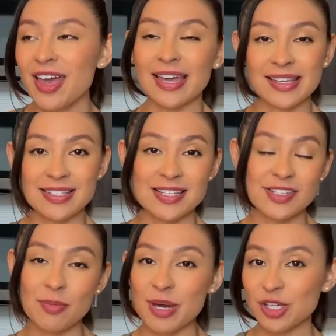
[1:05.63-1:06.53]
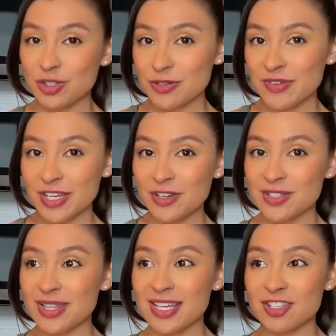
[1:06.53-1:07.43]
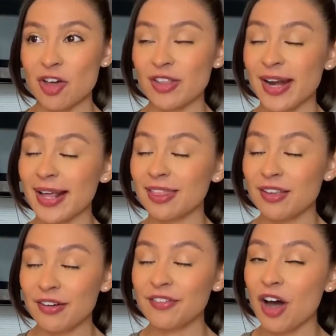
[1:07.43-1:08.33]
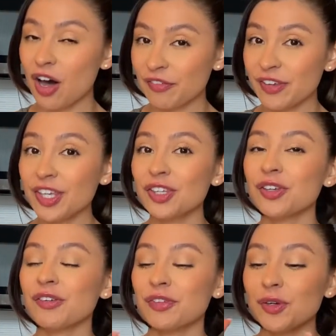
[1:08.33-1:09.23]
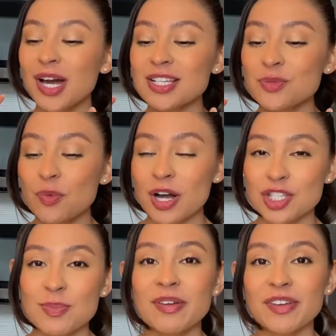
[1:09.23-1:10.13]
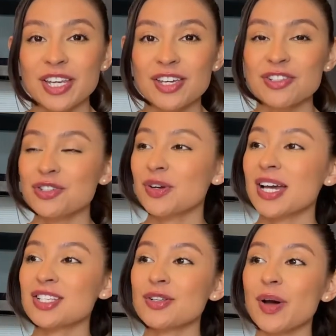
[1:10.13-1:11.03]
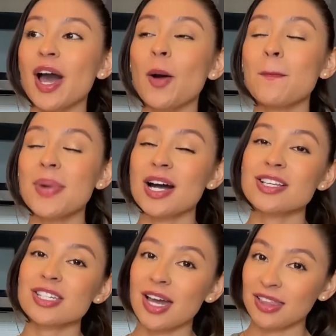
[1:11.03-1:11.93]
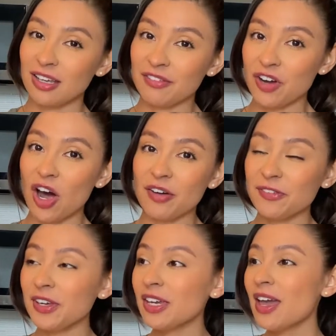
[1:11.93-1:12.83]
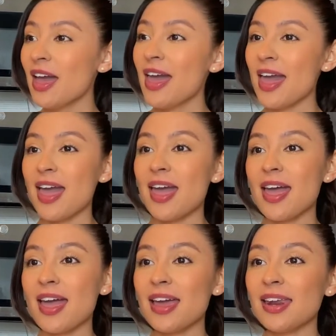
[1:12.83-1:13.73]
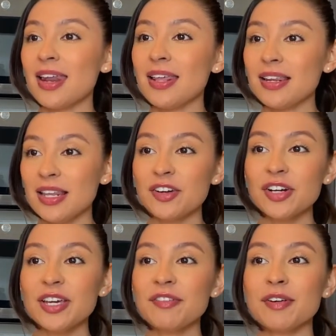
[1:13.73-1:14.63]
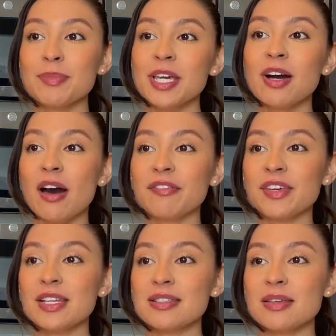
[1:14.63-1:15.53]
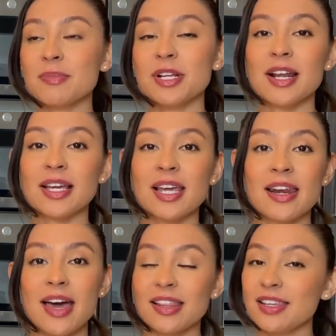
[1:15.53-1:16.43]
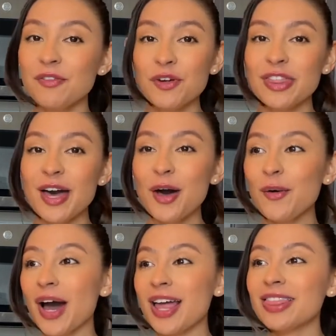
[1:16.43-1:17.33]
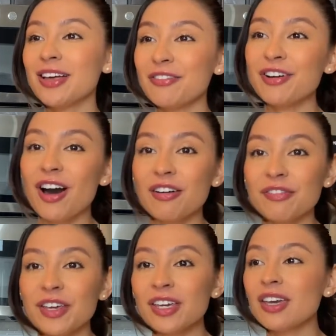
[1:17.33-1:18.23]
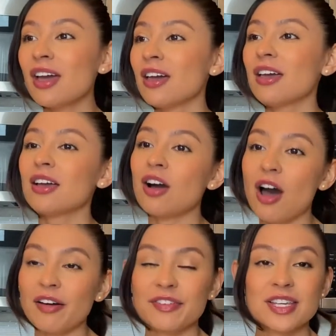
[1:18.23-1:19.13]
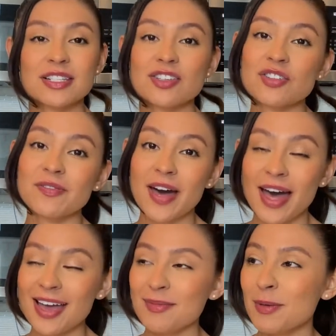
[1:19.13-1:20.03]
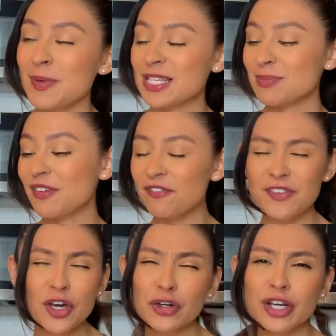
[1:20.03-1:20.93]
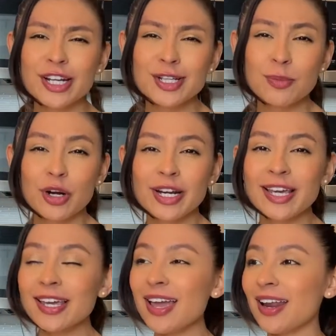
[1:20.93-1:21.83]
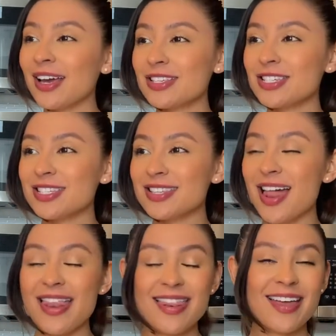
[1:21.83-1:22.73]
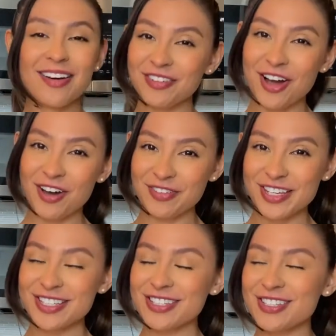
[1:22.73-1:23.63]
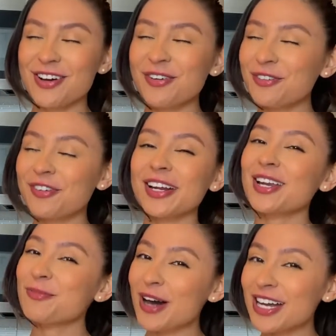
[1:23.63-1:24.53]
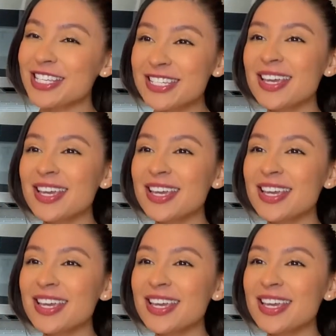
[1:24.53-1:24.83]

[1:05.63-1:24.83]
I guess they saw my YouTube videos and they saw that I love coffee. If you guys watch my videos, you guys know how much I love coffee. And literally for me, coffee is something I cannot live without. I love coffee. Coffee is such a vibe. It makes me feel good in the morning and I just love coffee so freaking much.